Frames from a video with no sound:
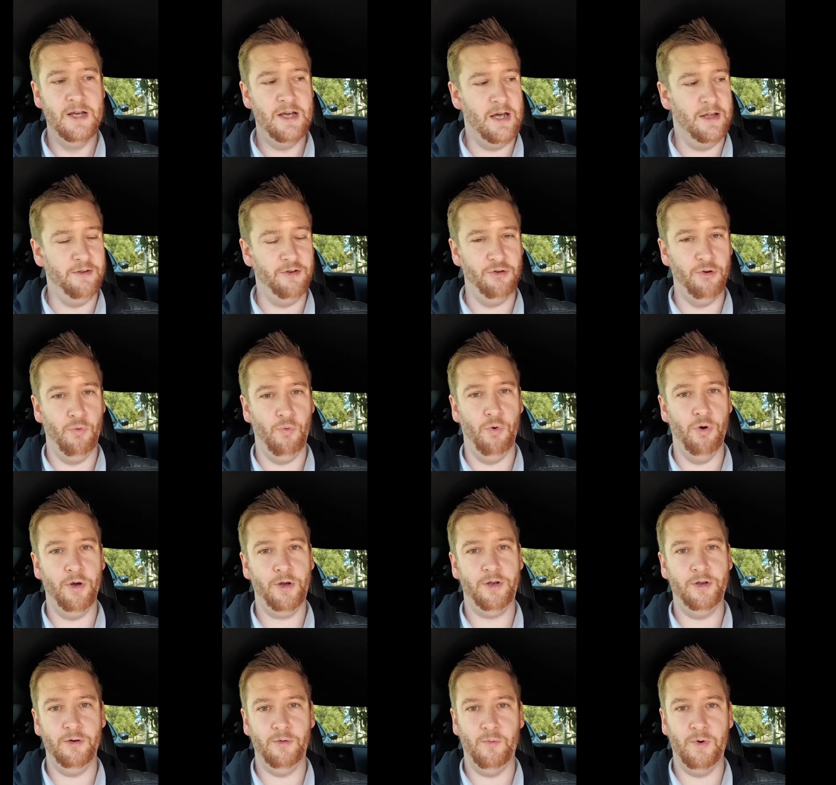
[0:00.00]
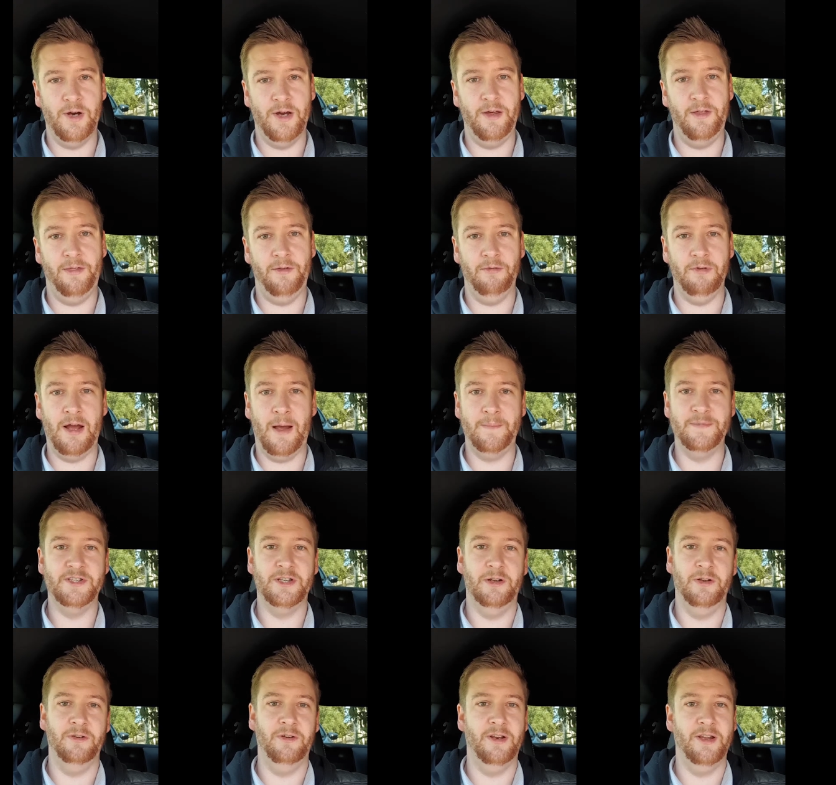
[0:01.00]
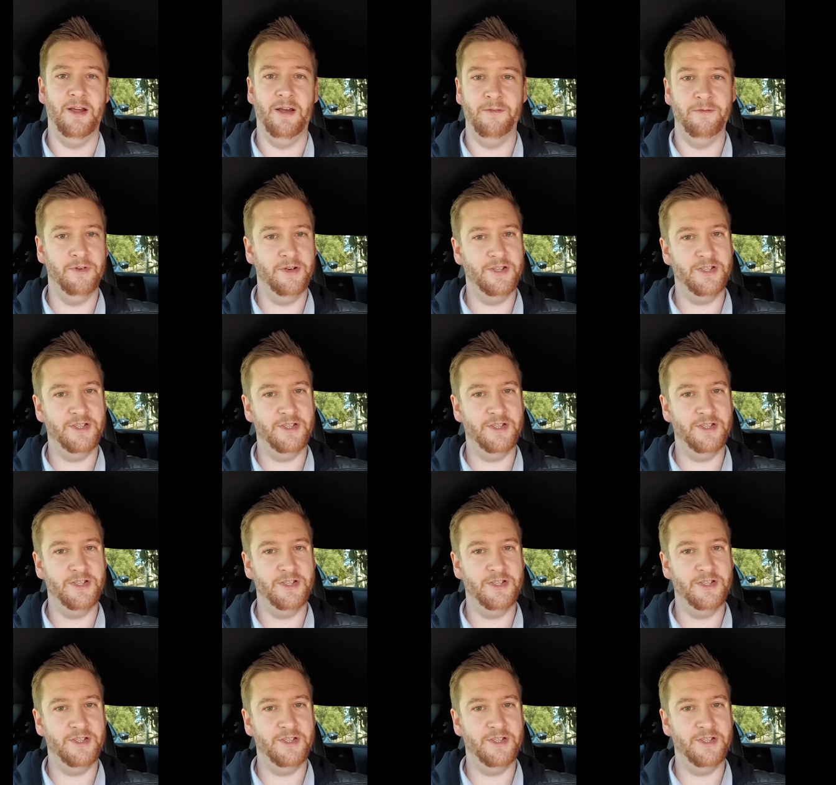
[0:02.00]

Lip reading: and then you work your way through absolutely every